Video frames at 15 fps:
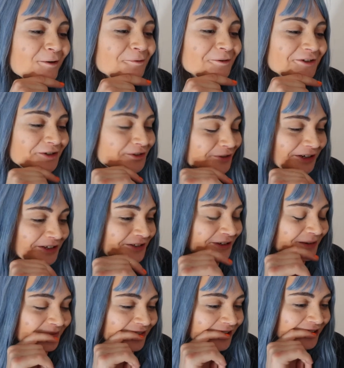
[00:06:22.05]
What a strange
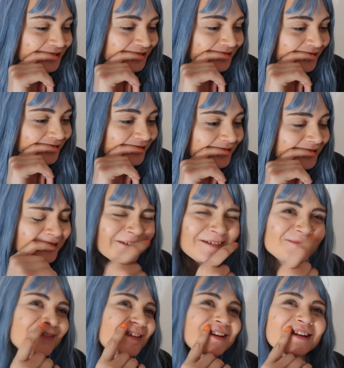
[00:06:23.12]
confession. I don't
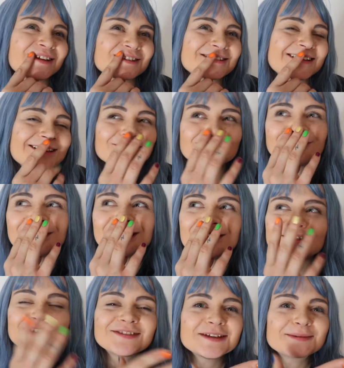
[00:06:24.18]
even think that's that
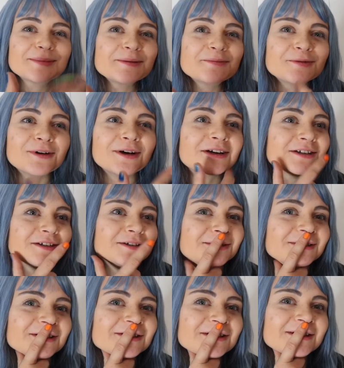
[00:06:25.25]
strange. I think people like
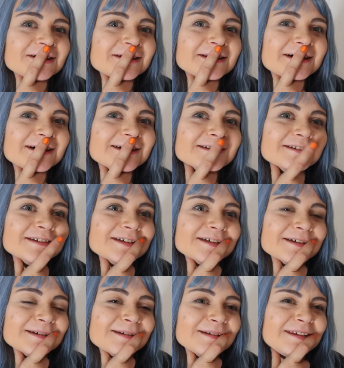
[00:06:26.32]
doing shit like that
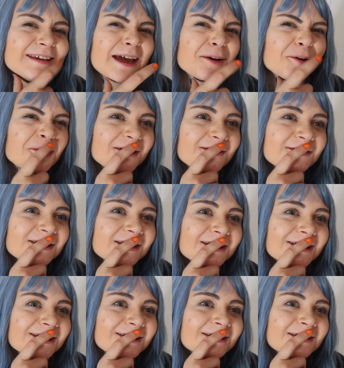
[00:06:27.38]
to get off, you
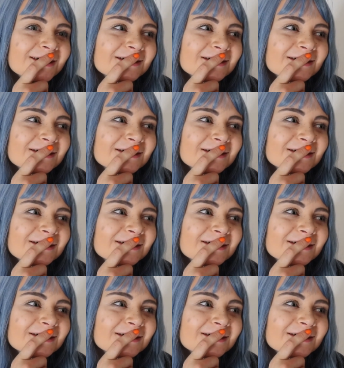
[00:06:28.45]
know?